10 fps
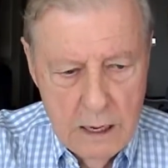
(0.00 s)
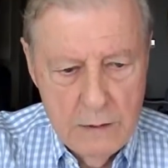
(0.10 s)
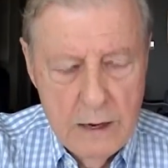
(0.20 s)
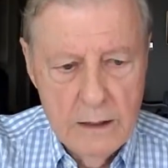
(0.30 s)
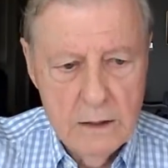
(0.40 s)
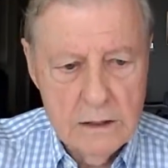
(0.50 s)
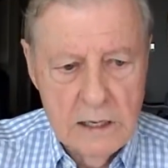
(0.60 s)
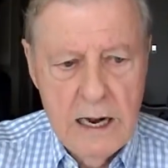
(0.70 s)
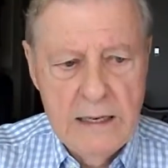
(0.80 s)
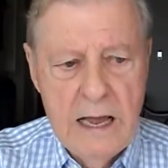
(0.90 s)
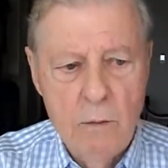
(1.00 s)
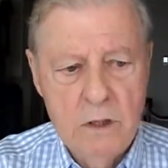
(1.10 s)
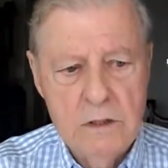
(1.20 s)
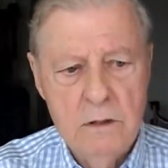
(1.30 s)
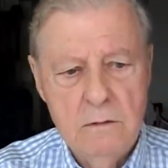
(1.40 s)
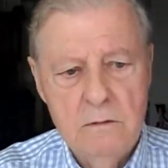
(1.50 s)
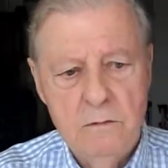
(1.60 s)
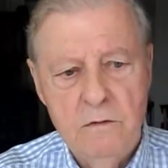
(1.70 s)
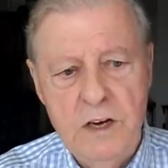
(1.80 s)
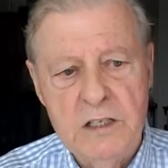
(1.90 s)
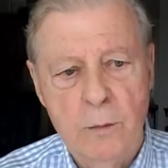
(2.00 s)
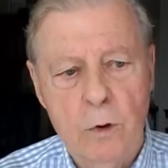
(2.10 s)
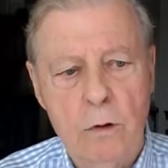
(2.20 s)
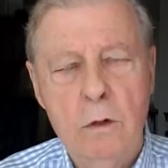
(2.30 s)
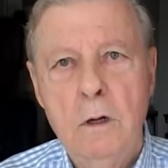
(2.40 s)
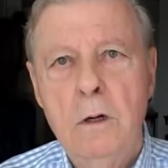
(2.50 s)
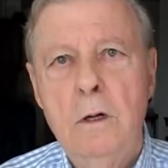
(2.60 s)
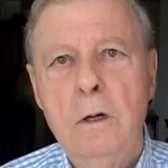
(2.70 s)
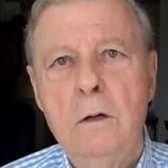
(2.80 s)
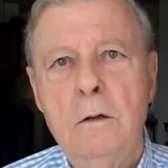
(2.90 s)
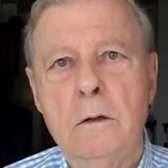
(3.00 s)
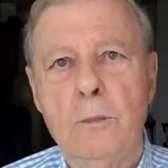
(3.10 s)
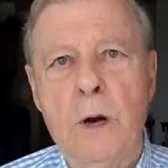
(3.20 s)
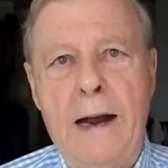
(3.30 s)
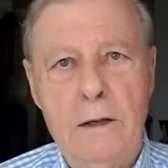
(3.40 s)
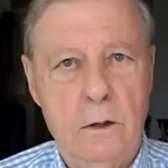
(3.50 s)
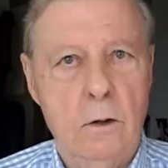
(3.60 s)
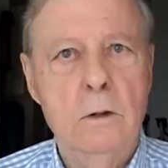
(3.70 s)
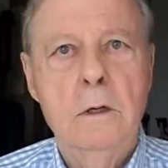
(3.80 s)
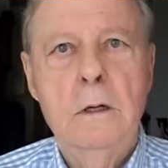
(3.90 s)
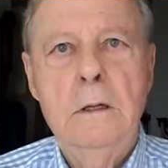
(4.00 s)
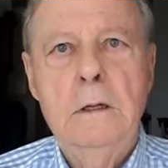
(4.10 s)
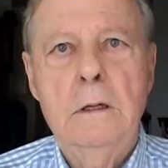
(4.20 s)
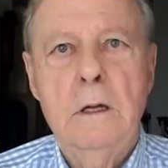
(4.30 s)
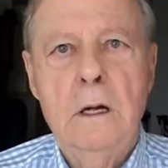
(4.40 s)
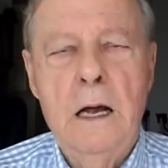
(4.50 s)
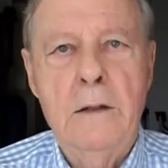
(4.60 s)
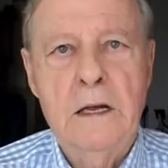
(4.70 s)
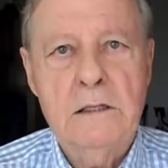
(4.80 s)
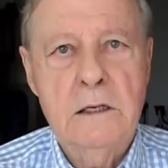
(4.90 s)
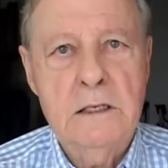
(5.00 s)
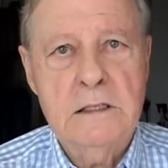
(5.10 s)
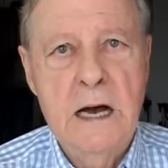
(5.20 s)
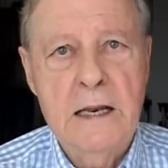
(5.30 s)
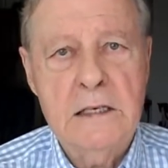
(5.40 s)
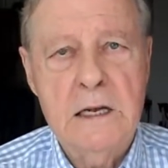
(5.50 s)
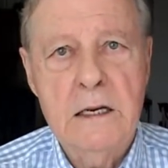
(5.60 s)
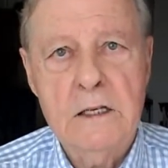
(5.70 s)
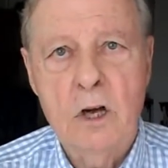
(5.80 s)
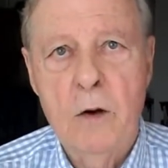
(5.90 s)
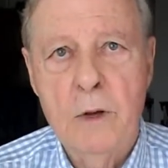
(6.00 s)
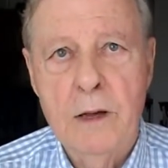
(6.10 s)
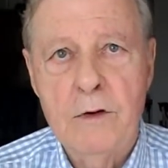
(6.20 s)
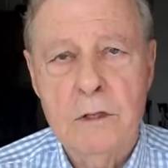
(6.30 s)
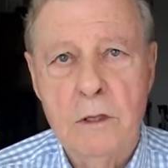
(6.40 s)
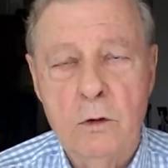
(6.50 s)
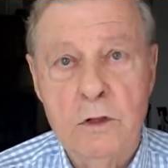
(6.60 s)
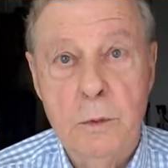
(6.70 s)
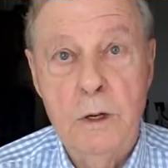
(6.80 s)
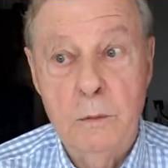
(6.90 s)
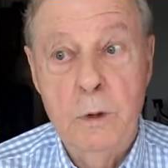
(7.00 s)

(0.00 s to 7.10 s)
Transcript: And they decided that wasn't feasible or practical. And they decided to send us home and give us, a, of course, we,